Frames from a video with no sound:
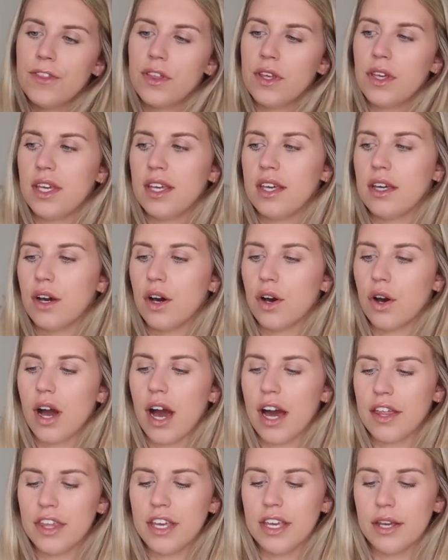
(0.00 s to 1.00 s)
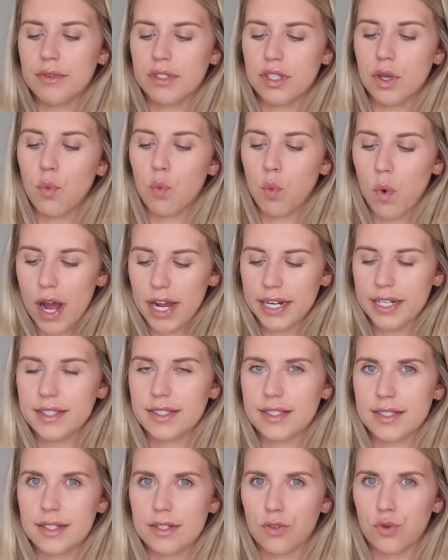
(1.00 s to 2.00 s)
for the, I think it was the
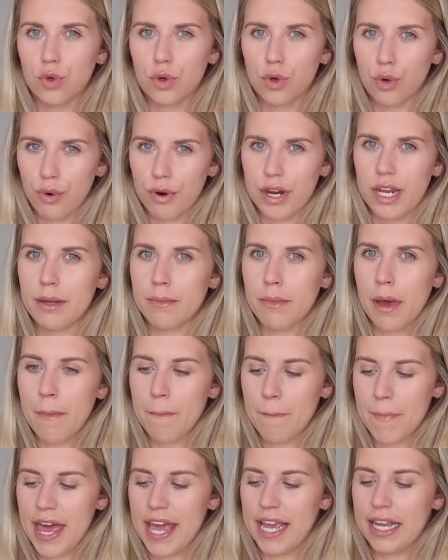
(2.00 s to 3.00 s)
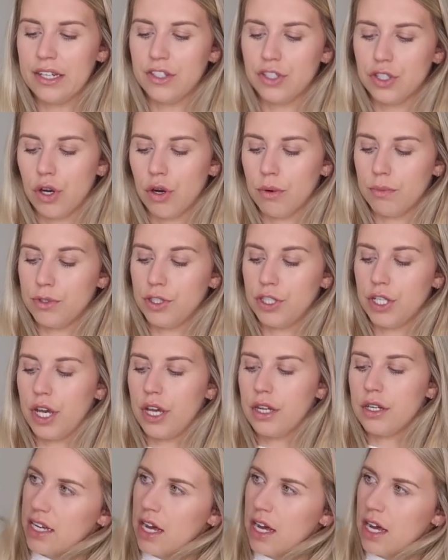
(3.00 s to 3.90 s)
white or cream and beige option.